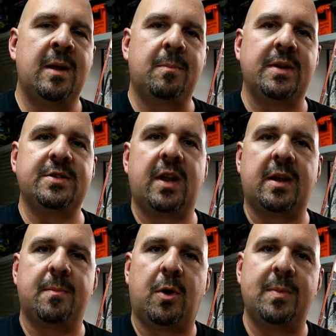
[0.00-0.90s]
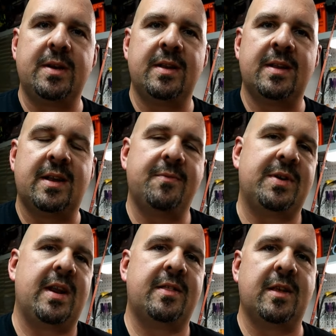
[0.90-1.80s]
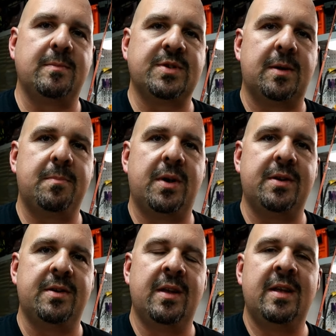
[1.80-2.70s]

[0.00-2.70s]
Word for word: please take a moment, give it that thumbs up button.